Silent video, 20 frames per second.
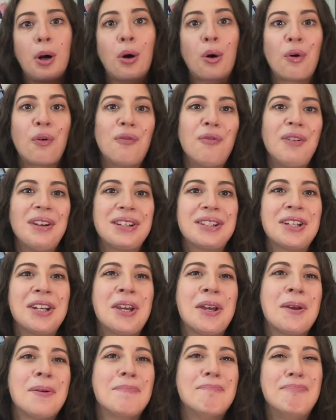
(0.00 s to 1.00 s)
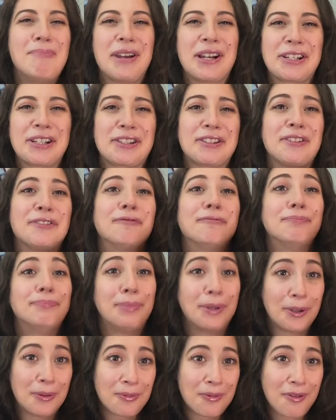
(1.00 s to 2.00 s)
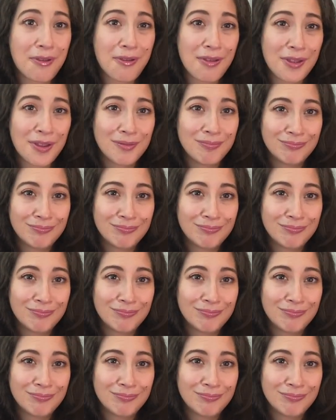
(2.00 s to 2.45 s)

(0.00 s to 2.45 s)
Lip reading: perfect mix of both.